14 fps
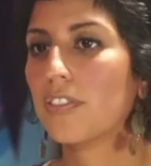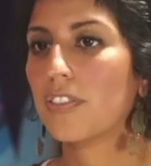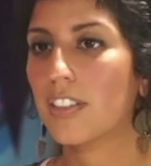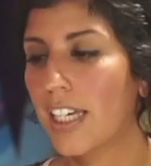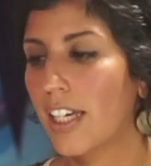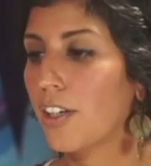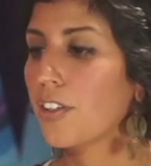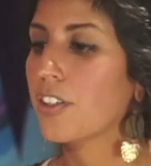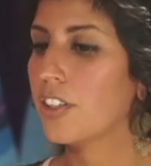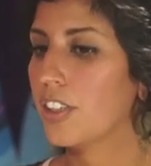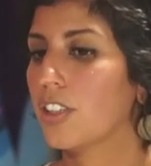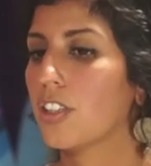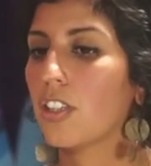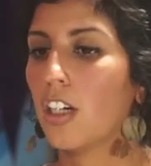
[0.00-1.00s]

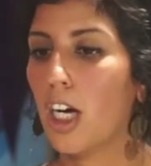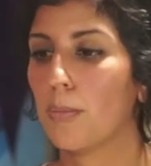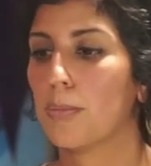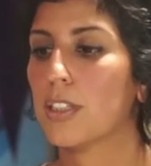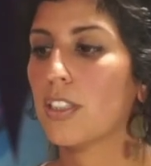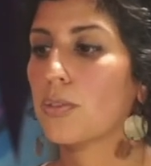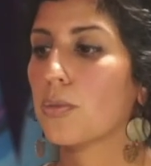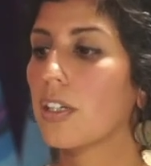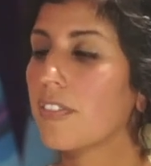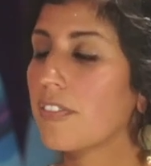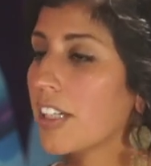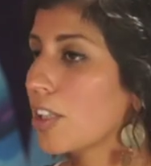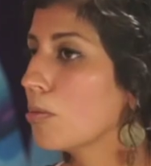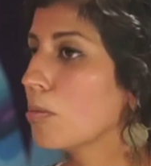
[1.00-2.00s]
healthier options were
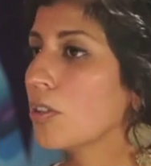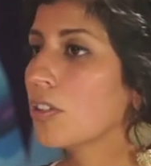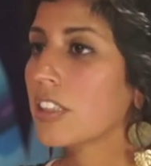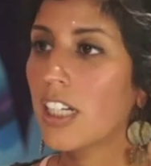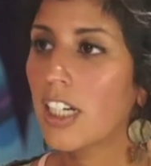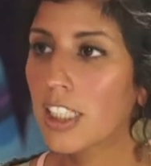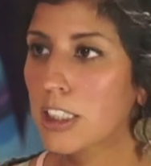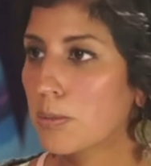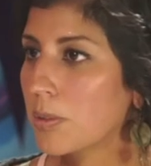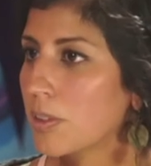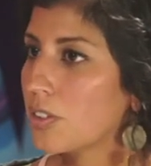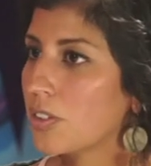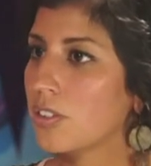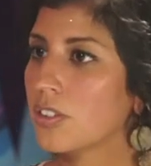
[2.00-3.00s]
available in
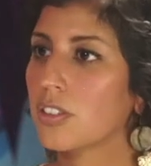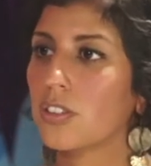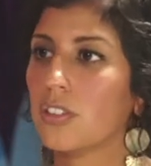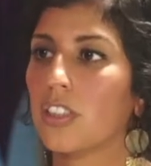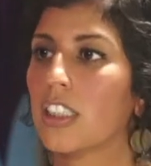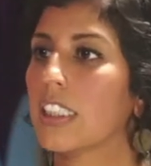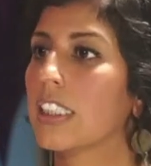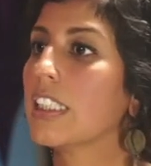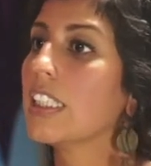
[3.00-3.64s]
hospitals or in